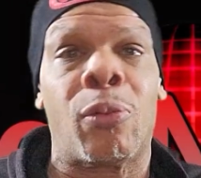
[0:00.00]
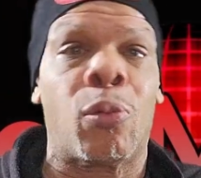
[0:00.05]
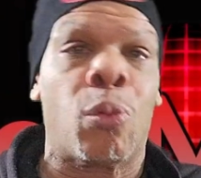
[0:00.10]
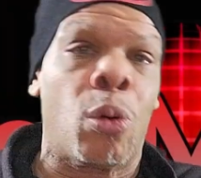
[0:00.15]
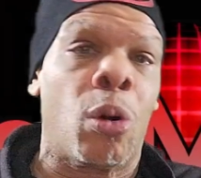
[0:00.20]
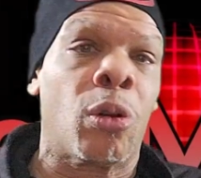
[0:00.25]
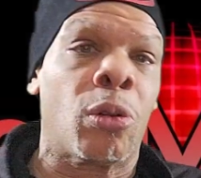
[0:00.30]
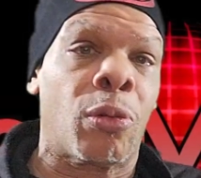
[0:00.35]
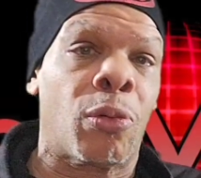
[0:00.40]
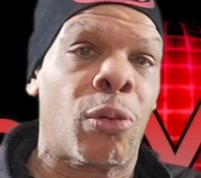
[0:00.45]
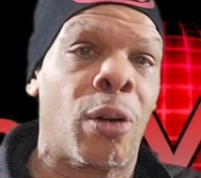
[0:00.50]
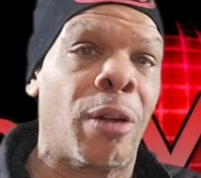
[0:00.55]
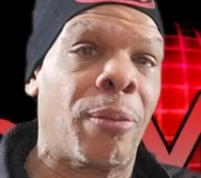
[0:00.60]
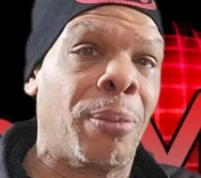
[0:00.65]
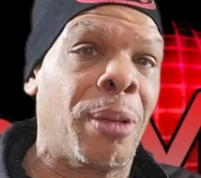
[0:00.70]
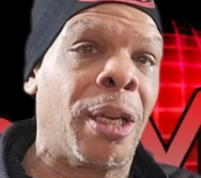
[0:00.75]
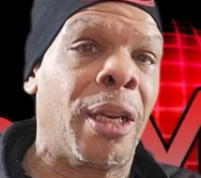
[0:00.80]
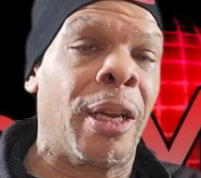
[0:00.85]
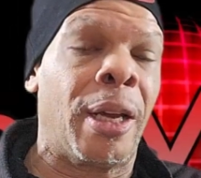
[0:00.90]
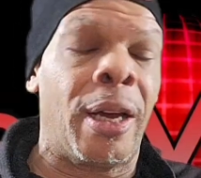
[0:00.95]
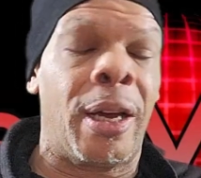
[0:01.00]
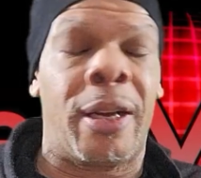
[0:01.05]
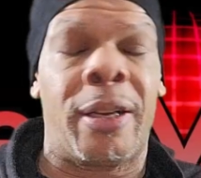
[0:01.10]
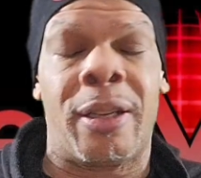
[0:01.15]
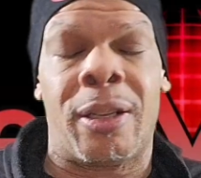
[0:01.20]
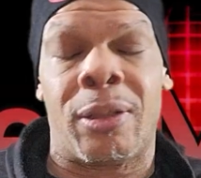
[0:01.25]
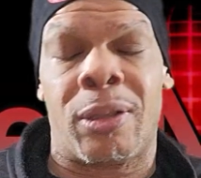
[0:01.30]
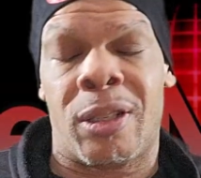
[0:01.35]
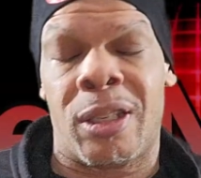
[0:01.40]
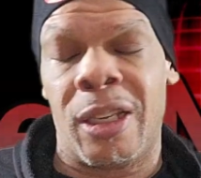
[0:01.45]
World of Red Media
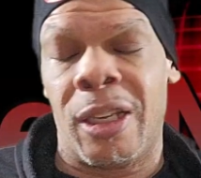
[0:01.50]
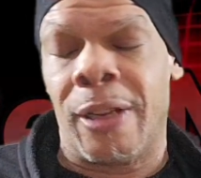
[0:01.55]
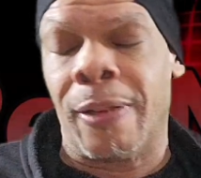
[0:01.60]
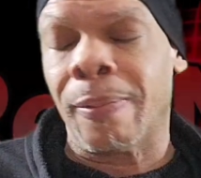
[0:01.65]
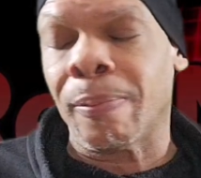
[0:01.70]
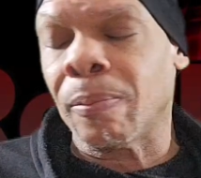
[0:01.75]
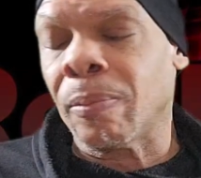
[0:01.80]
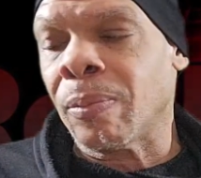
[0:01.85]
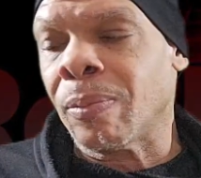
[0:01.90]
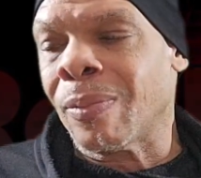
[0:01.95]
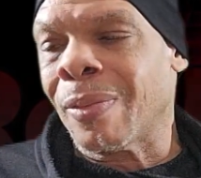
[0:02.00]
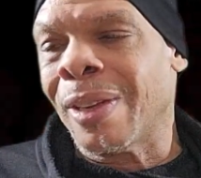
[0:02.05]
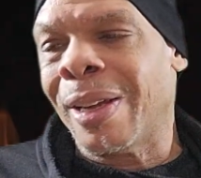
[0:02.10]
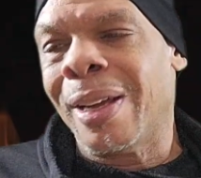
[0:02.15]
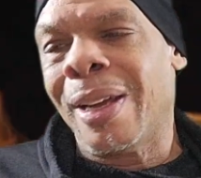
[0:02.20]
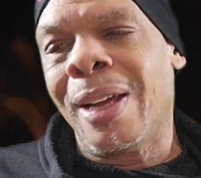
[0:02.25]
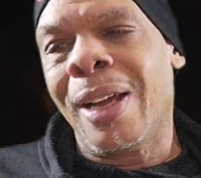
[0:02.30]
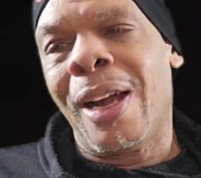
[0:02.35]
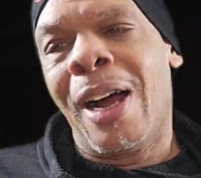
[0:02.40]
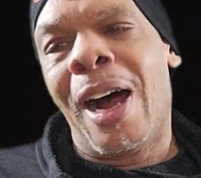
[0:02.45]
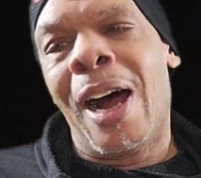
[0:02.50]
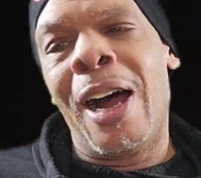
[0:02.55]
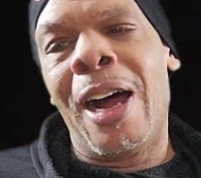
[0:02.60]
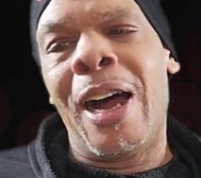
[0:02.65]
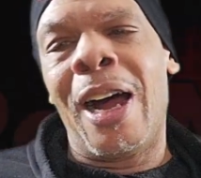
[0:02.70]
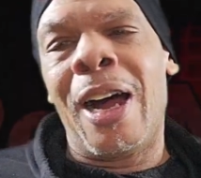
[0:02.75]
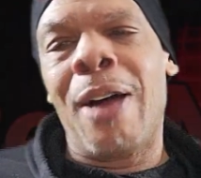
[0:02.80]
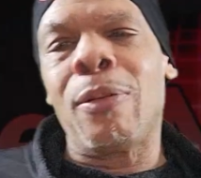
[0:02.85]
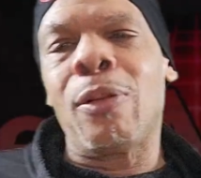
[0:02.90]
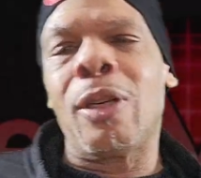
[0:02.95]
LLC.
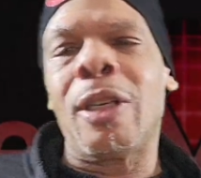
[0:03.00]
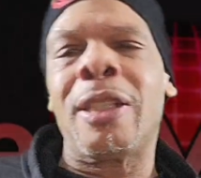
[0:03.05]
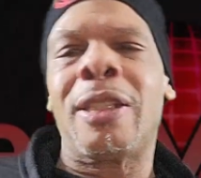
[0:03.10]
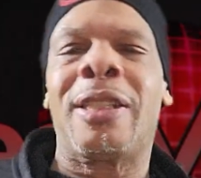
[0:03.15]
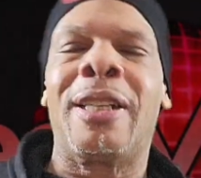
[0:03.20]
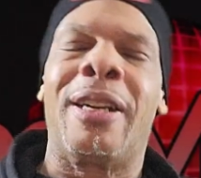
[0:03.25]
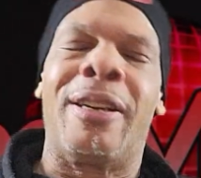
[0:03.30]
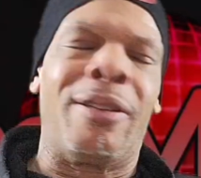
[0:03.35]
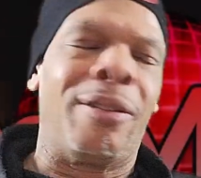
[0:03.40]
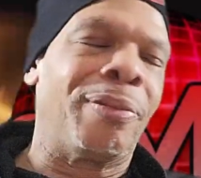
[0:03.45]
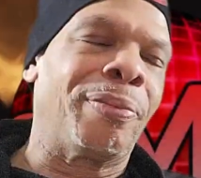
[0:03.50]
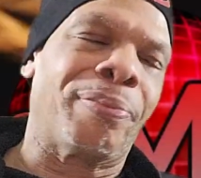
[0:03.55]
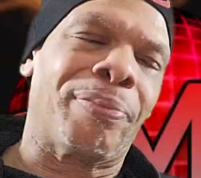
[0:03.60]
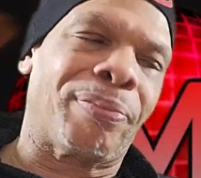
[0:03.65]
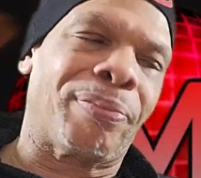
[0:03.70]
I, I'm going to tell you,